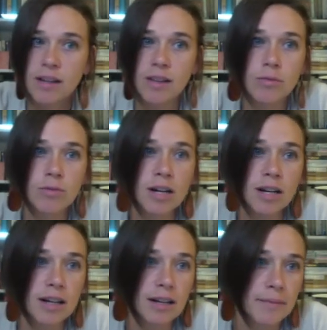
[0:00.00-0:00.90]
The work.
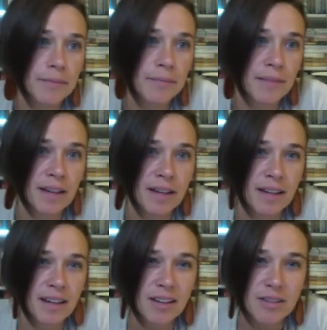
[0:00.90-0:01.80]

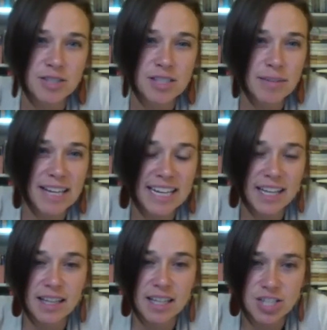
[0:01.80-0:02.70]
Now there's some kind of
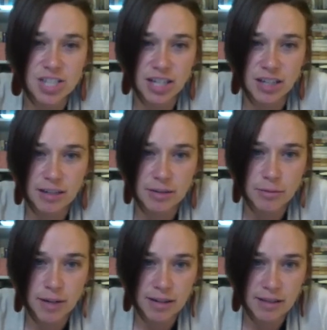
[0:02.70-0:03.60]
glitch here
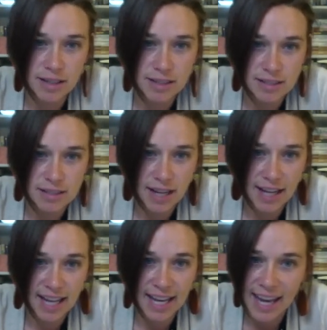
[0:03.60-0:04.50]
where I
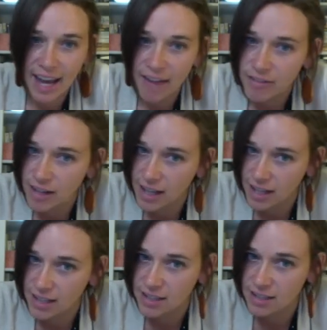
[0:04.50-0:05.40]
can never
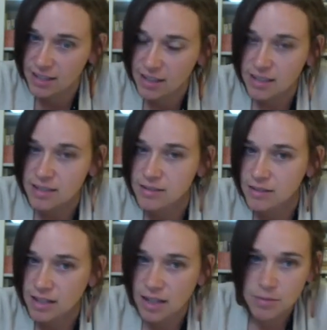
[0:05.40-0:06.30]
get the
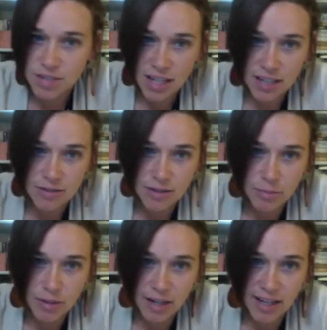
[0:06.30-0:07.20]
direct object or the
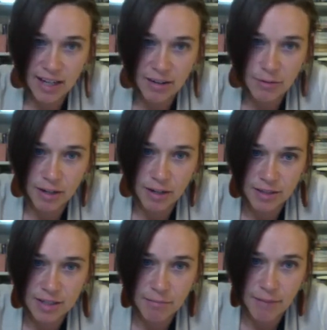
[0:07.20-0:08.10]
predicate noun or whatever
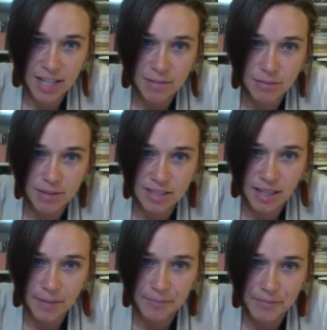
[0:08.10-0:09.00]
to match up with this line.